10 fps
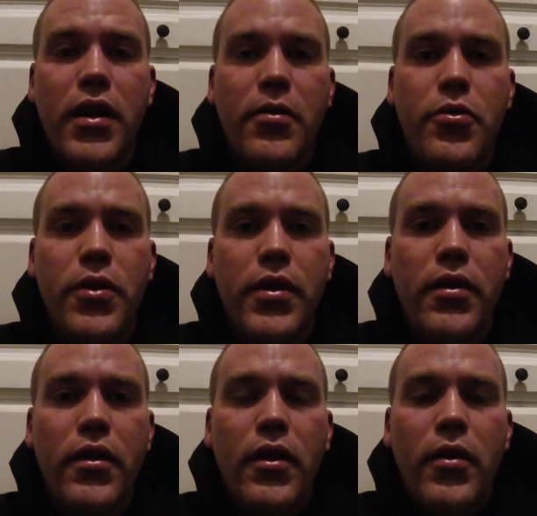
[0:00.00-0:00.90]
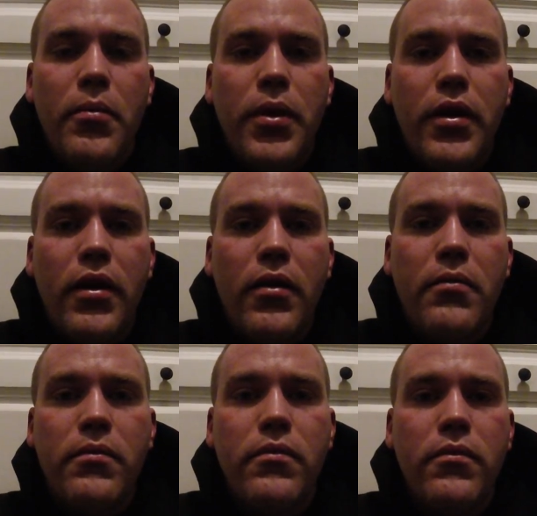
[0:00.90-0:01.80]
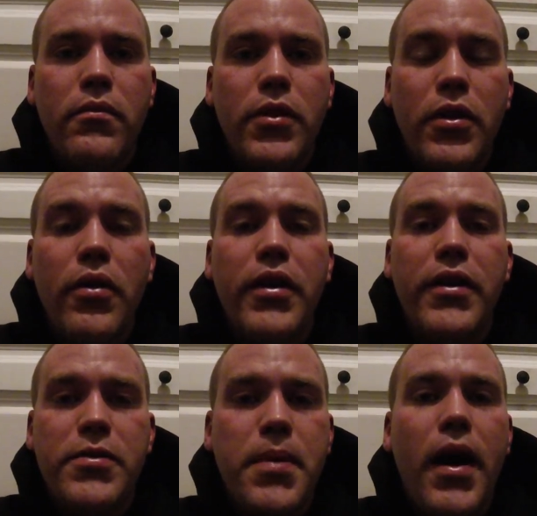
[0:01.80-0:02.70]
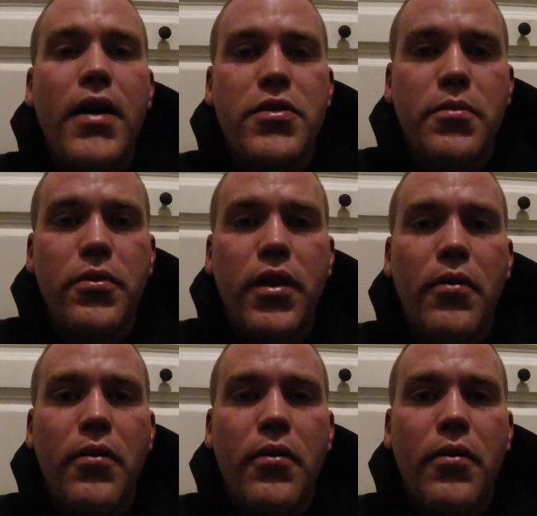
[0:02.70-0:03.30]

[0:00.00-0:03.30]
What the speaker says: time quit, but it is possible,